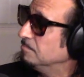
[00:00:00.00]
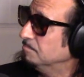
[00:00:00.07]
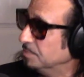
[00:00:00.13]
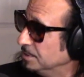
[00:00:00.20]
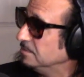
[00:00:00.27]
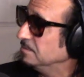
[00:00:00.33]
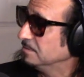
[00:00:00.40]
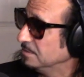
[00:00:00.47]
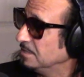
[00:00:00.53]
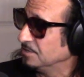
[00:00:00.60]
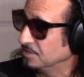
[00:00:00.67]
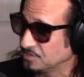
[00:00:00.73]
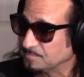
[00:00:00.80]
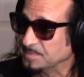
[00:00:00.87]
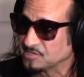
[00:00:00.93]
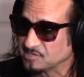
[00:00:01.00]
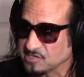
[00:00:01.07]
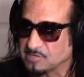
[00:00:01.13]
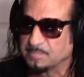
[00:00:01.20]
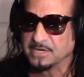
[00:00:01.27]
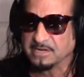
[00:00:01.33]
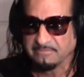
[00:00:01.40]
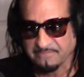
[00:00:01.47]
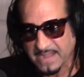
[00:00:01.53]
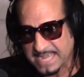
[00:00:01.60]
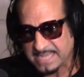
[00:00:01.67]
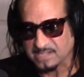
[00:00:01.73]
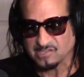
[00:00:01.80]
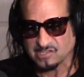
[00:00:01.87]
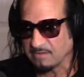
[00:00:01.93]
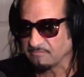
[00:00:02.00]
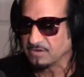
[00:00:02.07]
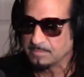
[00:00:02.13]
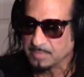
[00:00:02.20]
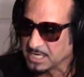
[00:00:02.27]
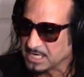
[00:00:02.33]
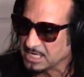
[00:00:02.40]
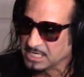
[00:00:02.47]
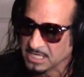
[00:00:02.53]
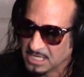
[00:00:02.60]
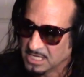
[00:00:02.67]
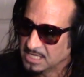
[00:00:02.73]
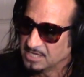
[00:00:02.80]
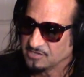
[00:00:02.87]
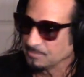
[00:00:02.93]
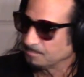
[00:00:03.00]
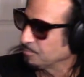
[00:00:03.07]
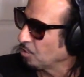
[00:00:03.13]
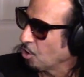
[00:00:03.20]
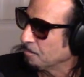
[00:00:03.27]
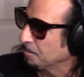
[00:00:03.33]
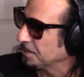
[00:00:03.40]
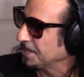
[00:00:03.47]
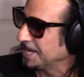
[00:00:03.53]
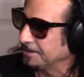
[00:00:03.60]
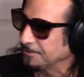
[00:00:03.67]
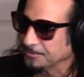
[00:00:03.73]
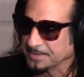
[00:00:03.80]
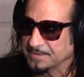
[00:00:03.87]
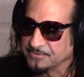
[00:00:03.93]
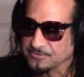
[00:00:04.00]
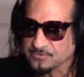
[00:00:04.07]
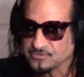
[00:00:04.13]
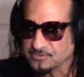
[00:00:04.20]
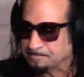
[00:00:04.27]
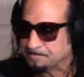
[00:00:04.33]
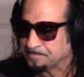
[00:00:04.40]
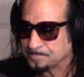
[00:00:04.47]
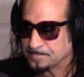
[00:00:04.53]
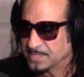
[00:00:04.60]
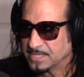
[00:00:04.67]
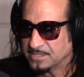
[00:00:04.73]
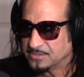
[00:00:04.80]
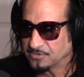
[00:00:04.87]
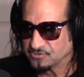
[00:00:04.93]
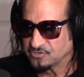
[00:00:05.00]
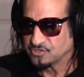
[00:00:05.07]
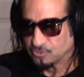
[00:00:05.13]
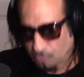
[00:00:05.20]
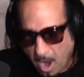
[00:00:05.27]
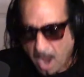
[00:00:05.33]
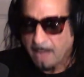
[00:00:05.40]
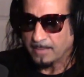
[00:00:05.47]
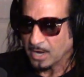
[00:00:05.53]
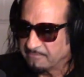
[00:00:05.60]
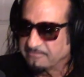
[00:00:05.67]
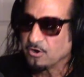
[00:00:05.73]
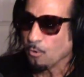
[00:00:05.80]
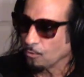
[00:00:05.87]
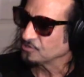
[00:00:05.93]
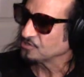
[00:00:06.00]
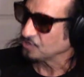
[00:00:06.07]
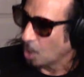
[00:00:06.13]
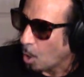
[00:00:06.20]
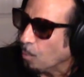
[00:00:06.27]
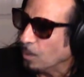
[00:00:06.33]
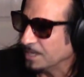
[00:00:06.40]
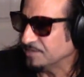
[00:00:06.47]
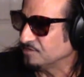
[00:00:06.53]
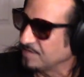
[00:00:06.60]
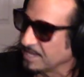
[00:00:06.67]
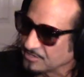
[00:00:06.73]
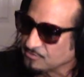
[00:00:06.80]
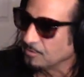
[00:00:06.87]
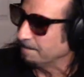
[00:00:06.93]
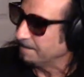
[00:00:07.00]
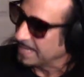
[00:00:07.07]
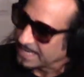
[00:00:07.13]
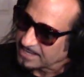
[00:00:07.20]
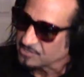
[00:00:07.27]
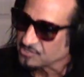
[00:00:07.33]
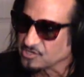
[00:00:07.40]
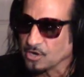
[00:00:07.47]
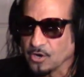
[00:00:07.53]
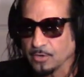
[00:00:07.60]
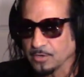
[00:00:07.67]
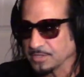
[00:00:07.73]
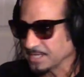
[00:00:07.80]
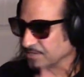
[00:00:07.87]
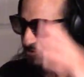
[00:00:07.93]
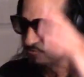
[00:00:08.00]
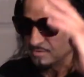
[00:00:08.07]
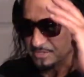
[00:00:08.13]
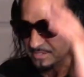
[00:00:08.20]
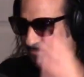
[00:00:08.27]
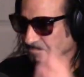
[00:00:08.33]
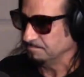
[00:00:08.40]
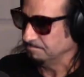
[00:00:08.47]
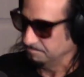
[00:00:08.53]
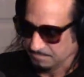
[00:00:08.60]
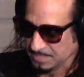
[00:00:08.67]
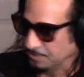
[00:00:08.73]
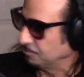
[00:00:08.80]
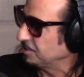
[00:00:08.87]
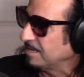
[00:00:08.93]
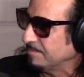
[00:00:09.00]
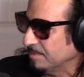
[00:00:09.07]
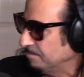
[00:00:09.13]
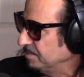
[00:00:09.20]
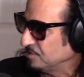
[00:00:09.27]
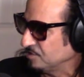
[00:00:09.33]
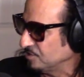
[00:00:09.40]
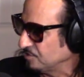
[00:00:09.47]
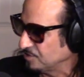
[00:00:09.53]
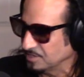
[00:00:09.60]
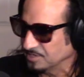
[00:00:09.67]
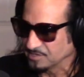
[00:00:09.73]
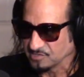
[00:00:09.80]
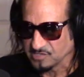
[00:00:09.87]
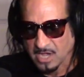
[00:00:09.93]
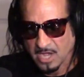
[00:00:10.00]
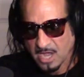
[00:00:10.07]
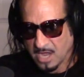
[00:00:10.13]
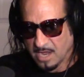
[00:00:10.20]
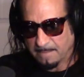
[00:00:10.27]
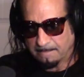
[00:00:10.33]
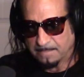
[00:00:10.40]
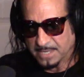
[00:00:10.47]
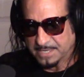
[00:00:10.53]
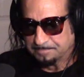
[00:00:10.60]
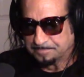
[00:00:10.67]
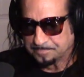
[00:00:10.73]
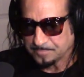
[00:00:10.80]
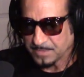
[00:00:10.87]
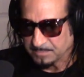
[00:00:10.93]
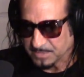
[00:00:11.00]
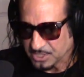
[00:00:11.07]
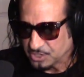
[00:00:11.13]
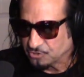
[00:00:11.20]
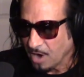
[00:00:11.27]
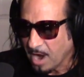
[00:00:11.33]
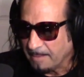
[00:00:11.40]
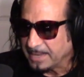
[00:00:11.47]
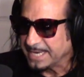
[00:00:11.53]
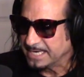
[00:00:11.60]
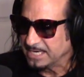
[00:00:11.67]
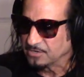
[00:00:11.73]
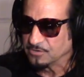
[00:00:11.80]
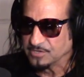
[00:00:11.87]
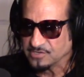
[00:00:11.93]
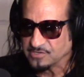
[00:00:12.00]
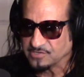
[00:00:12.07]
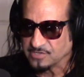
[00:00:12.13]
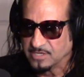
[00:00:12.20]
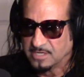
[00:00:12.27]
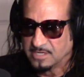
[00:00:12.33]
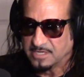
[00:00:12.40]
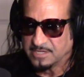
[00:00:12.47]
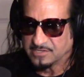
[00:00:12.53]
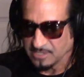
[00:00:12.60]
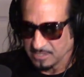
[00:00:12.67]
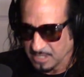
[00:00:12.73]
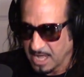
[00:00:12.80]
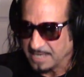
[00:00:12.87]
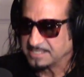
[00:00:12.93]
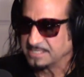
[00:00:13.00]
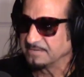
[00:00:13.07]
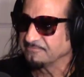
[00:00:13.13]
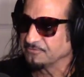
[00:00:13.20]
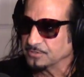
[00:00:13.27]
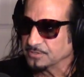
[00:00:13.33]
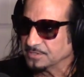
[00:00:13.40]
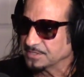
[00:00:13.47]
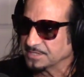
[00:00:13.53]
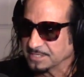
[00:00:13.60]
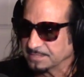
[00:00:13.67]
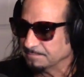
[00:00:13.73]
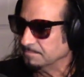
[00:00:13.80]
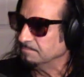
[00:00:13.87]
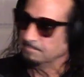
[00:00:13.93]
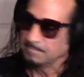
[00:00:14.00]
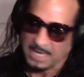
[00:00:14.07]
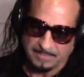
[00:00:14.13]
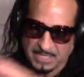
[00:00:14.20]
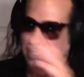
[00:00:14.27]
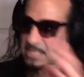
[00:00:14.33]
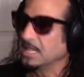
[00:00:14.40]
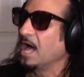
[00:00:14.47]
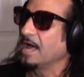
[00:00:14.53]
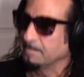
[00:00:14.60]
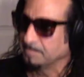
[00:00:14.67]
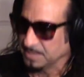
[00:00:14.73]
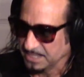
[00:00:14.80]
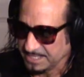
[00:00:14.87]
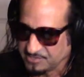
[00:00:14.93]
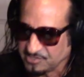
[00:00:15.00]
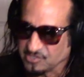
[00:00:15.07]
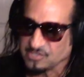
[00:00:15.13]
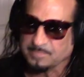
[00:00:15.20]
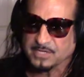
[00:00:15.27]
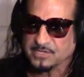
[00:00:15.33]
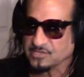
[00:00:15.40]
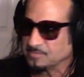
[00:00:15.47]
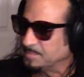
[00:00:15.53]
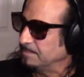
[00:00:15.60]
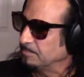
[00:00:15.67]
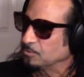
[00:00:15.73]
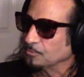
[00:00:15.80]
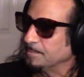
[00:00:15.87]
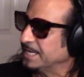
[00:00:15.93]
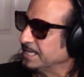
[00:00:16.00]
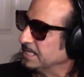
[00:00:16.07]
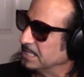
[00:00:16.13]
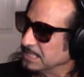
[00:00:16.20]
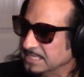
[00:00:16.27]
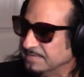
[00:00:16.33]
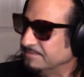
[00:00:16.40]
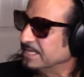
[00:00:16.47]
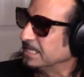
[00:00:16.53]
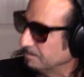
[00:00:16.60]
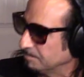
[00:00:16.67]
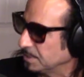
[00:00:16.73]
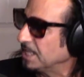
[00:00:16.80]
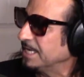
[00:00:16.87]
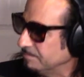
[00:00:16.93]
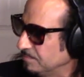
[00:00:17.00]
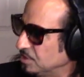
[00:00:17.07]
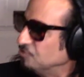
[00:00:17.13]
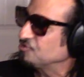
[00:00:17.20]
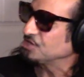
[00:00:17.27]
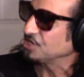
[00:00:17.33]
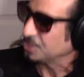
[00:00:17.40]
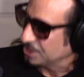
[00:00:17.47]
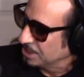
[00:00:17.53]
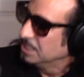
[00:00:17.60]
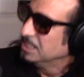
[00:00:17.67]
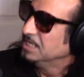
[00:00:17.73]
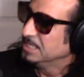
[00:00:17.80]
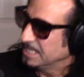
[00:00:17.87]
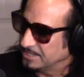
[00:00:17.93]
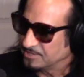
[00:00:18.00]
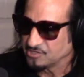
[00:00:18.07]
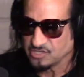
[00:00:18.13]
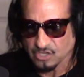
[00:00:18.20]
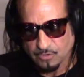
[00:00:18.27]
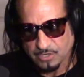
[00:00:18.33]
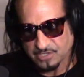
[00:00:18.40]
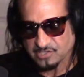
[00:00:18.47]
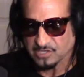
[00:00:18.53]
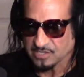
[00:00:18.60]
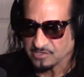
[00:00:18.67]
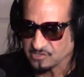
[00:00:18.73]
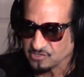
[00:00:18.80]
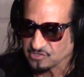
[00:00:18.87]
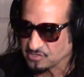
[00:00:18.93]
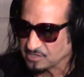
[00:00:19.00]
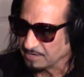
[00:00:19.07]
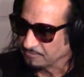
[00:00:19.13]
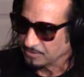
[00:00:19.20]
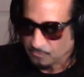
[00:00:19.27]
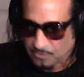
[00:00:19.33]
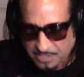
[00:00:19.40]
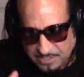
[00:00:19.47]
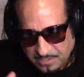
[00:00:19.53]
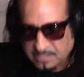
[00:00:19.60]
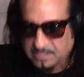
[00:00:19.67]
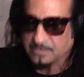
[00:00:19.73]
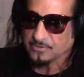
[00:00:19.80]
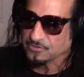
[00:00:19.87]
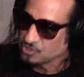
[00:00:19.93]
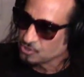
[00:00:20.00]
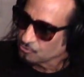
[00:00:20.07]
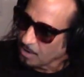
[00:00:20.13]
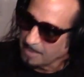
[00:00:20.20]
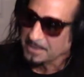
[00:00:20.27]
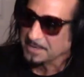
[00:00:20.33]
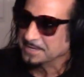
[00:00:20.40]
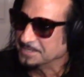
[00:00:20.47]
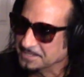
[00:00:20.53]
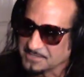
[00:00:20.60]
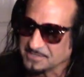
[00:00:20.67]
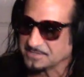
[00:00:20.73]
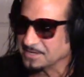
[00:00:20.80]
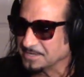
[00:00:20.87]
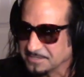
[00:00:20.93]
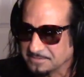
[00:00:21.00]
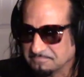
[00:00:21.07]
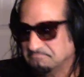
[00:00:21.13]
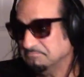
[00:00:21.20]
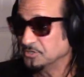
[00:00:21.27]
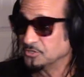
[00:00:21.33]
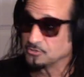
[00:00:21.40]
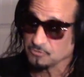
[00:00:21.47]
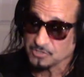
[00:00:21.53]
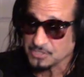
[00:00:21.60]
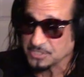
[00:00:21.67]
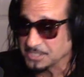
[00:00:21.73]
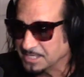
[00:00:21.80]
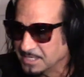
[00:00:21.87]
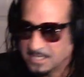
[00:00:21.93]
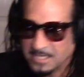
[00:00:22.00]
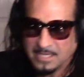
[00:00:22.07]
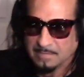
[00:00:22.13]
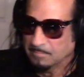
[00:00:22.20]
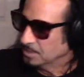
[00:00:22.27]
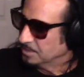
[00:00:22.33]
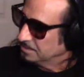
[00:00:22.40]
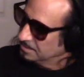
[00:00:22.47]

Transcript: but yeah. in this business. But in Vegas, everybody is a pro player, and there's there's drama, of course, always. That's what bands are. That's what the entertainment business is. But but the drama here is is a lot different than maybe a lot of places because people are making a living playing music. And so it's it's just everyone, you know, there's drama and it's kind of interesting, but